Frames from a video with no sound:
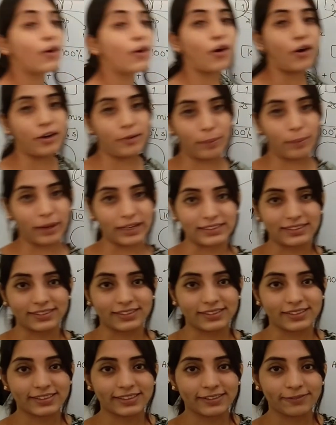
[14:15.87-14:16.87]

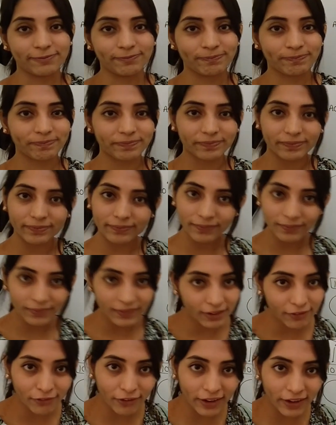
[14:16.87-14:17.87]
orbitals.
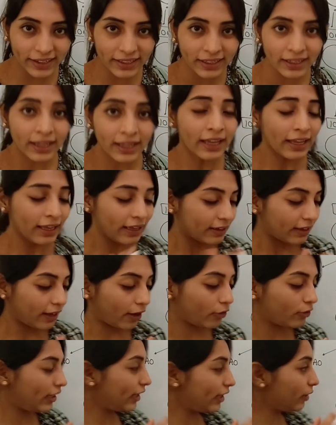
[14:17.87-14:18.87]
Fine.
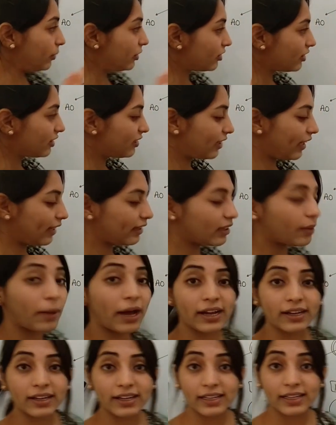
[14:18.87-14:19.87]
Now let me just change the
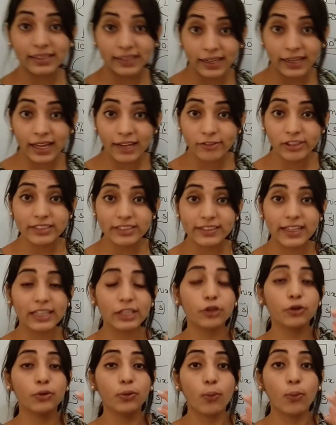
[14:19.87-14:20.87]
marker and then I will tell
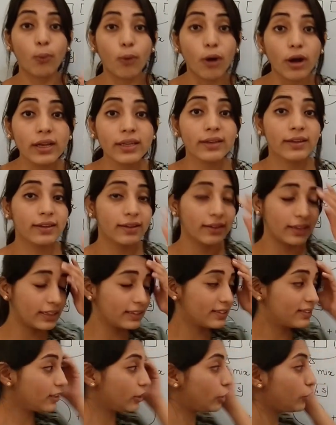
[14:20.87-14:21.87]
you what
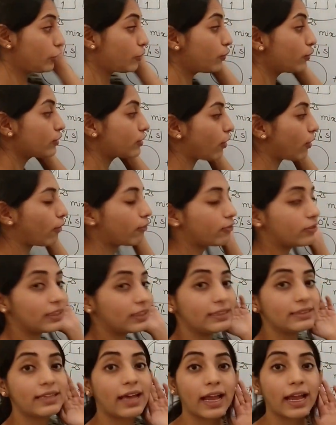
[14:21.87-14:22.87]
is the use of
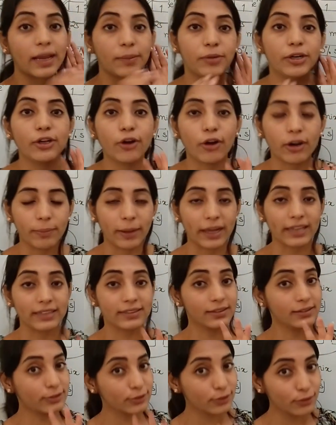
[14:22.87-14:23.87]
these hybrid
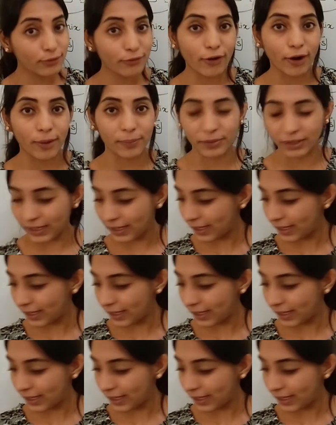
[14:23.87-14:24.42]
orbitals so formed.